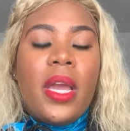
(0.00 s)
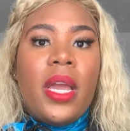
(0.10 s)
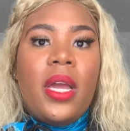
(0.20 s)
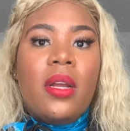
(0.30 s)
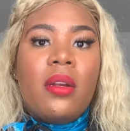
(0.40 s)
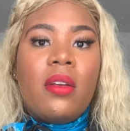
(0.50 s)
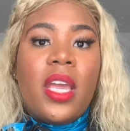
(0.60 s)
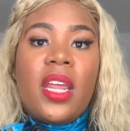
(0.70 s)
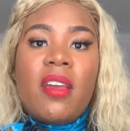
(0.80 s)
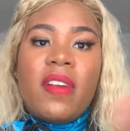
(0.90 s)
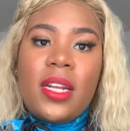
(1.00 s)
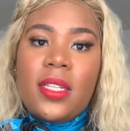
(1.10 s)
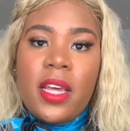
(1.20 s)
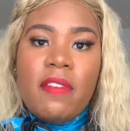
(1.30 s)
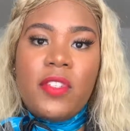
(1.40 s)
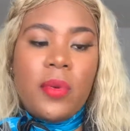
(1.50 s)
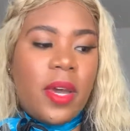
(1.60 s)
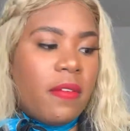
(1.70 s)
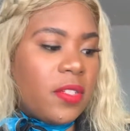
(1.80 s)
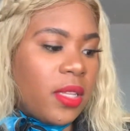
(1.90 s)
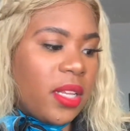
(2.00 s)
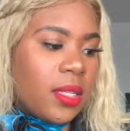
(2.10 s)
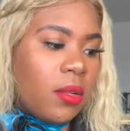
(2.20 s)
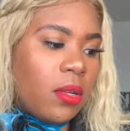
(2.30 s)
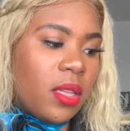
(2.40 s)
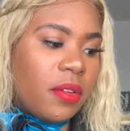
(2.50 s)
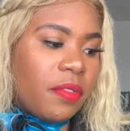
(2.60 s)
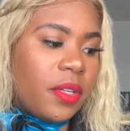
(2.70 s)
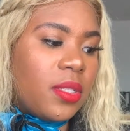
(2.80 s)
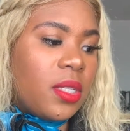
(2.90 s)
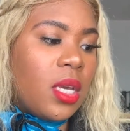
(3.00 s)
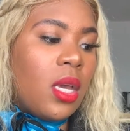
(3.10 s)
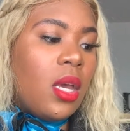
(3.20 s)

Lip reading: and getting invited to the F2F. So I think that's the only difference.